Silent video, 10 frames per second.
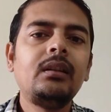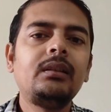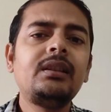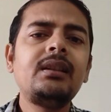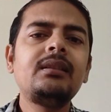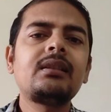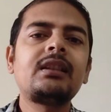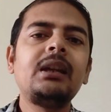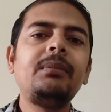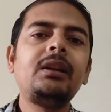This is the
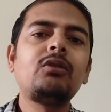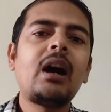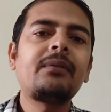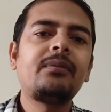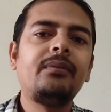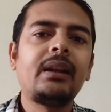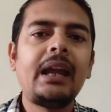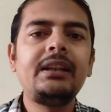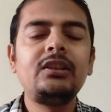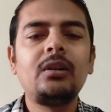semi-dwarf
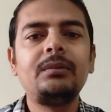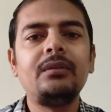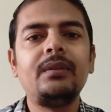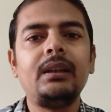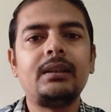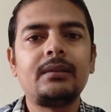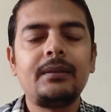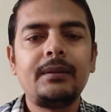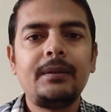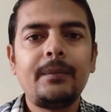variety of the wheat,
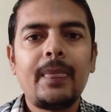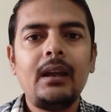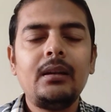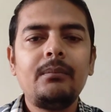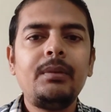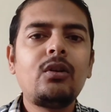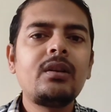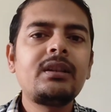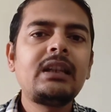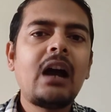
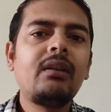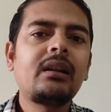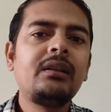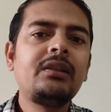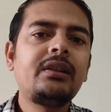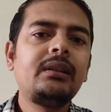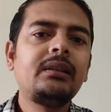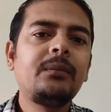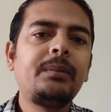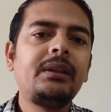because in our country in
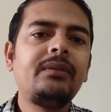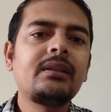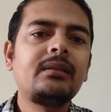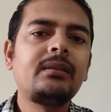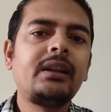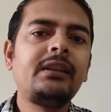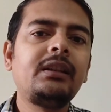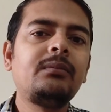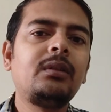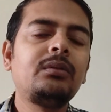the previous Green
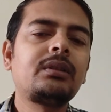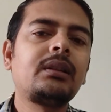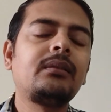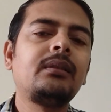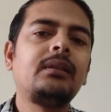Revolution,